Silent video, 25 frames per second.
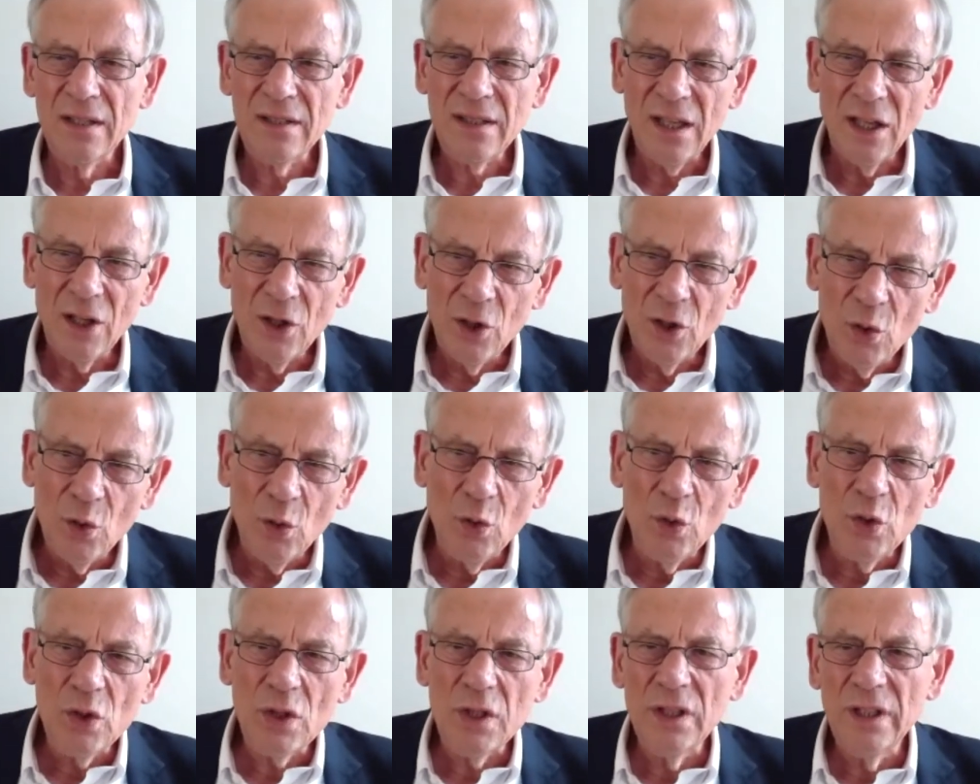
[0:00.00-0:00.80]
they're
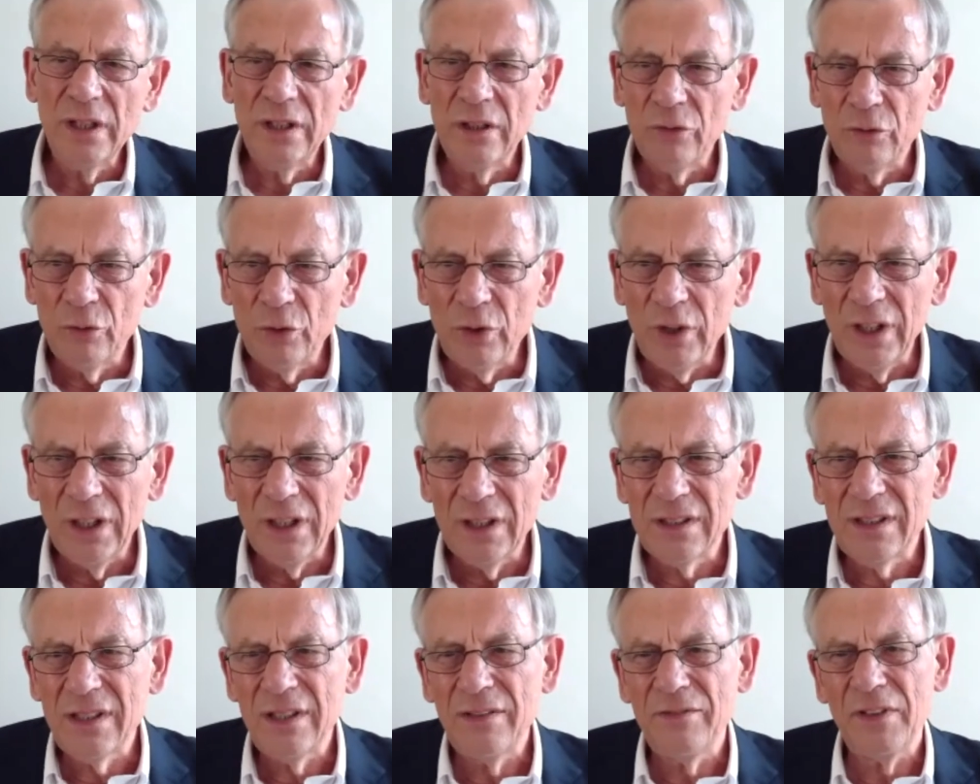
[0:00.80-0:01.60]
usually
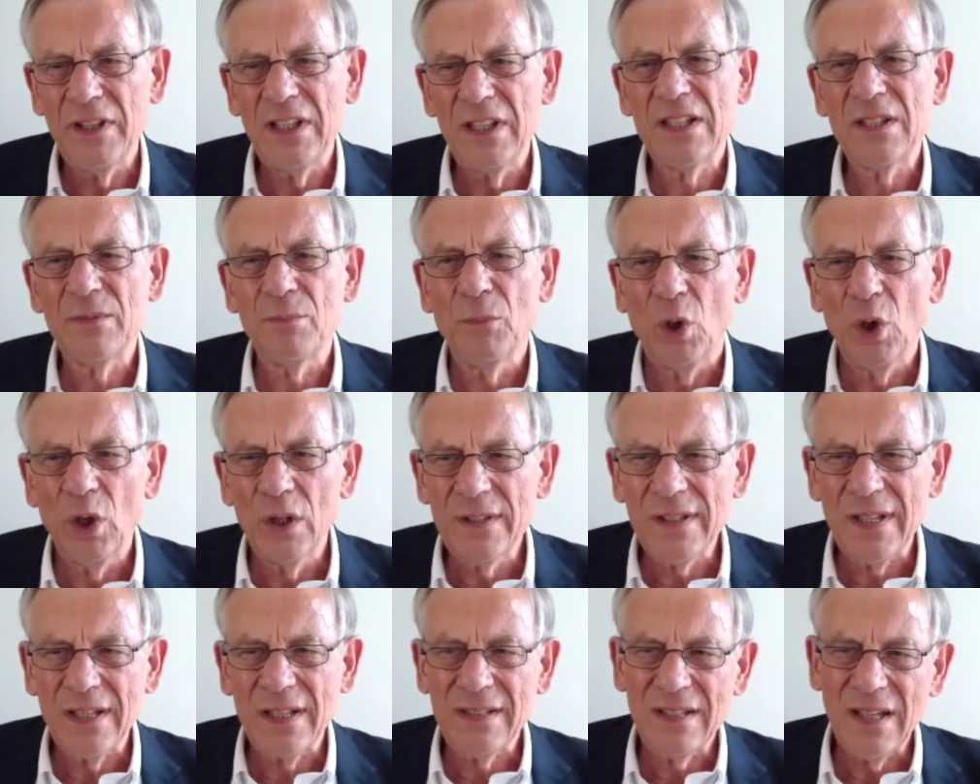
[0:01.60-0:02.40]
relatively small
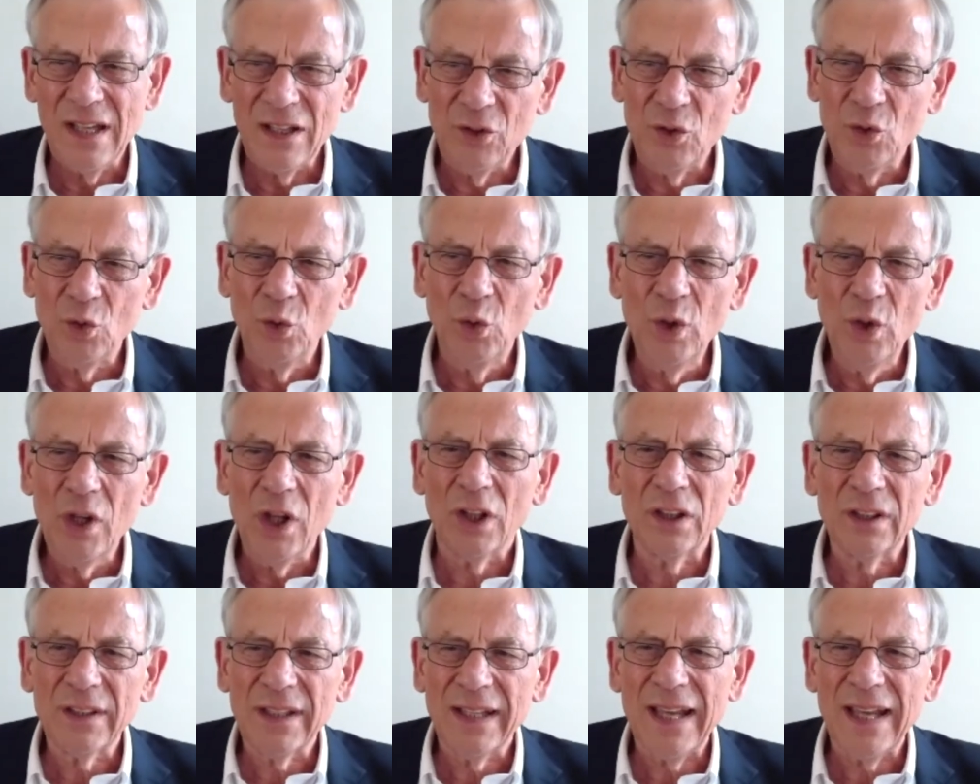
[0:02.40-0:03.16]
that they do not